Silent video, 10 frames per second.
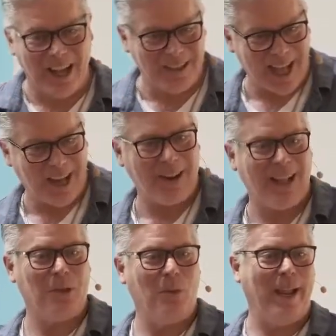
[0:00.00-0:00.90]
out
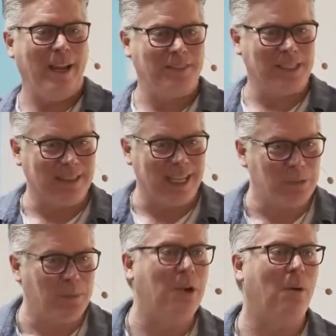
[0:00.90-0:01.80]
on the waves, the
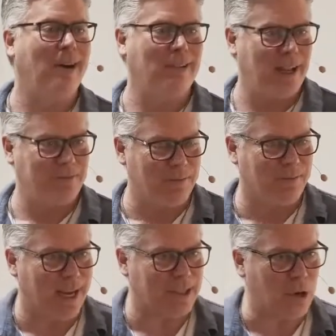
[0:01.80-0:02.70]
less we go out and have to
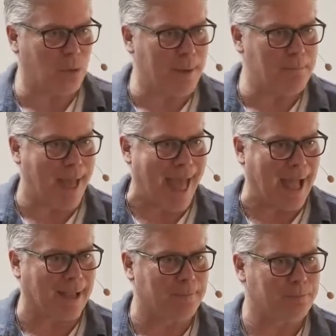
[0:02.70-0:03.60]
find our way
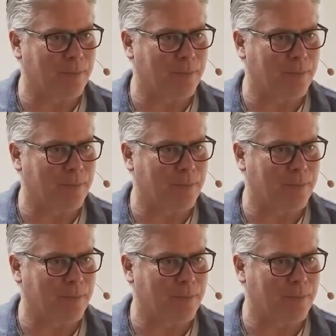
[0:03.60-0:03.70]
back.